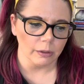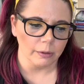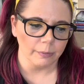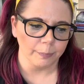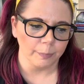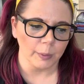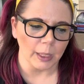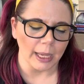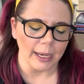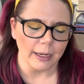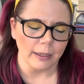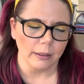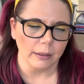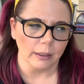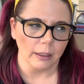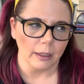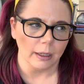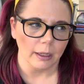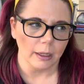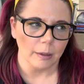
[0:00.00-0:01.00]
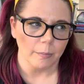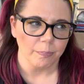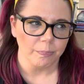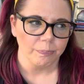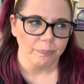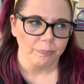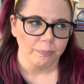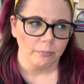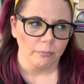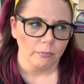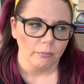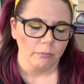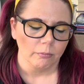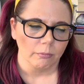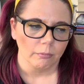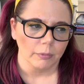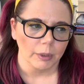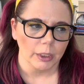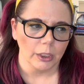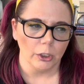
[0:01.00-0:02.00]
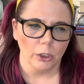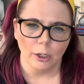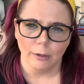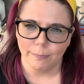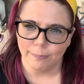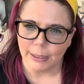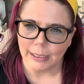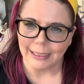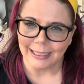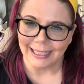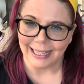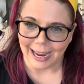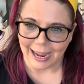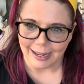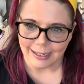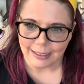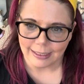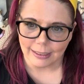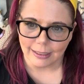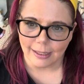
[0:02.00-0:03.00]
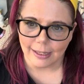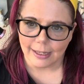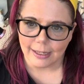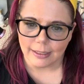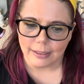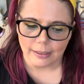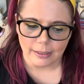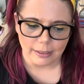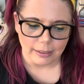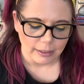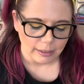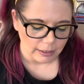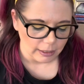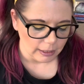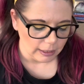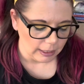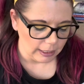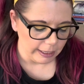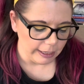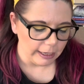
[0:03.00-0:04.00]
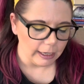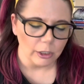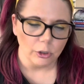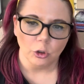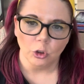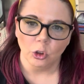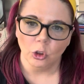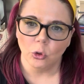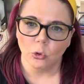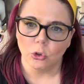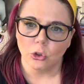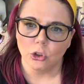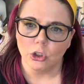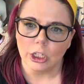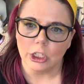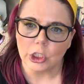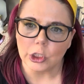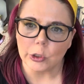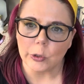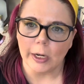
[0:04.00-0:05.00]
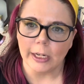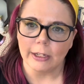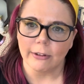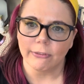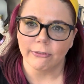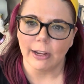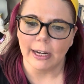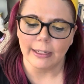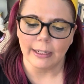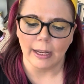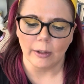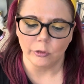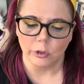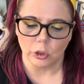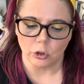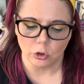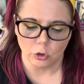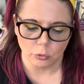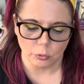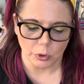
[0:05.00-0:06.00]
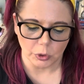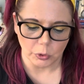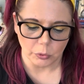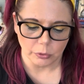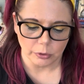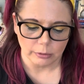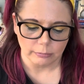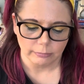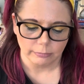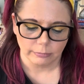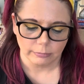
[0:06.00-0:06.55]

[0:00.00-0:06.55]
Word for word: like uh, you've been gaslit and you're just trying to find out the truth.